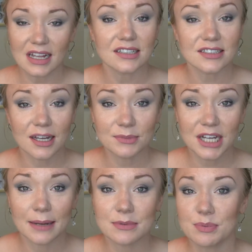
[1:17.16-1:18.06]

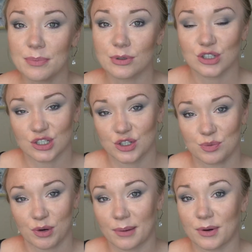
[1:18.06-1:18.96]
Sometimes people just use
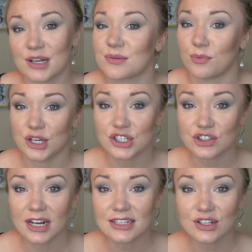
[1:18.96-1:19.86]
primer as a
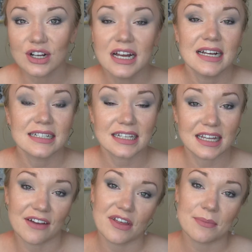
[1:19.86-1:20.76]
moisturizer to
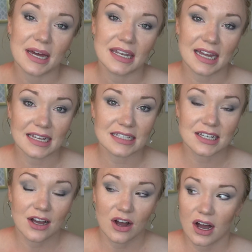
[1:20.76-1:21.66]
give them a
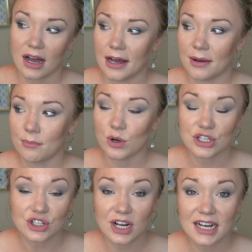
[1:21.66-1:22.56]
nice
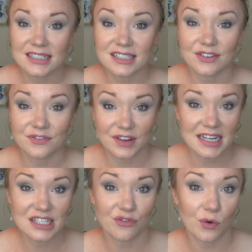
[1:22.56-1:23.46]
moisturized
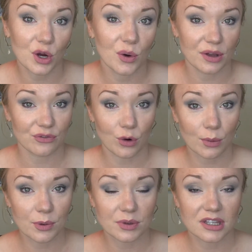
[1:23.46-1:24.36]
face for going
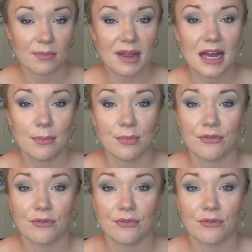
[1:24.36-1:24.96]
forward with their makeup.